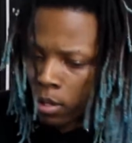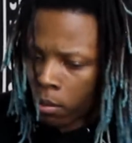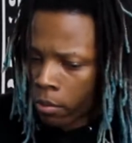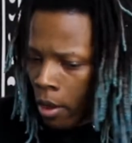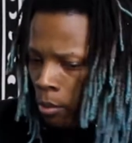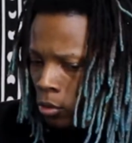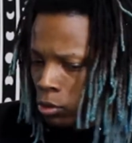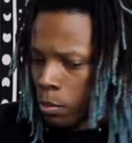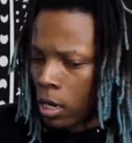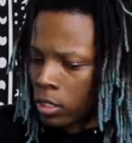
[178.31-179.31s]
but I'm
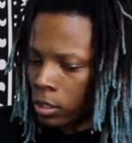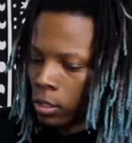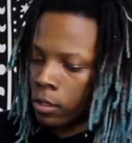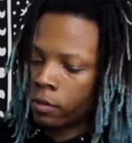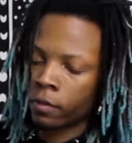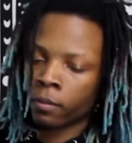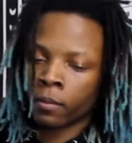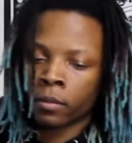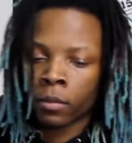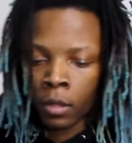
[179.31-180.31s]
almost positive
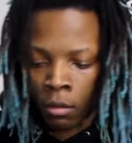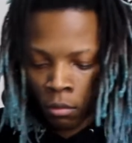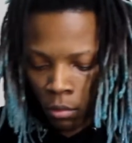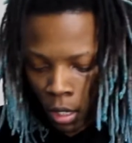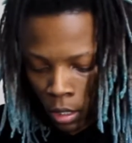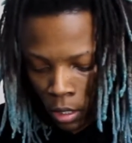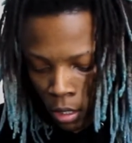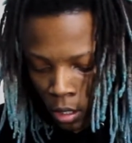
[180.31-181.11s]
that it